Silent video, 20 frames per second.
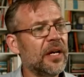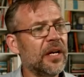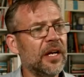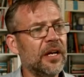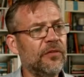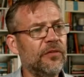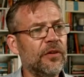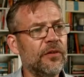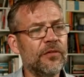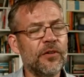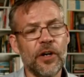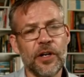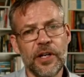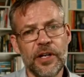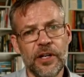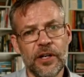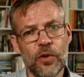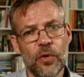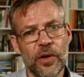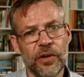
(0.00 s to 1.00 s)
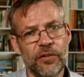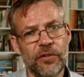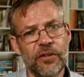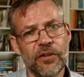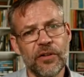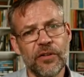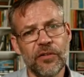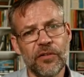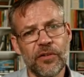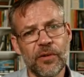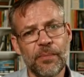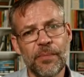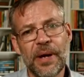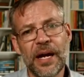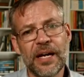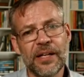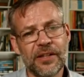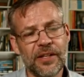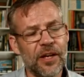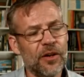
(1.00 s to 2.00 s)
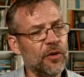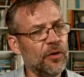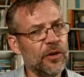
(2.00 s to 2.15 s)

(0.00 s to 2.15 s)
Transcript: if you've got any questions about that,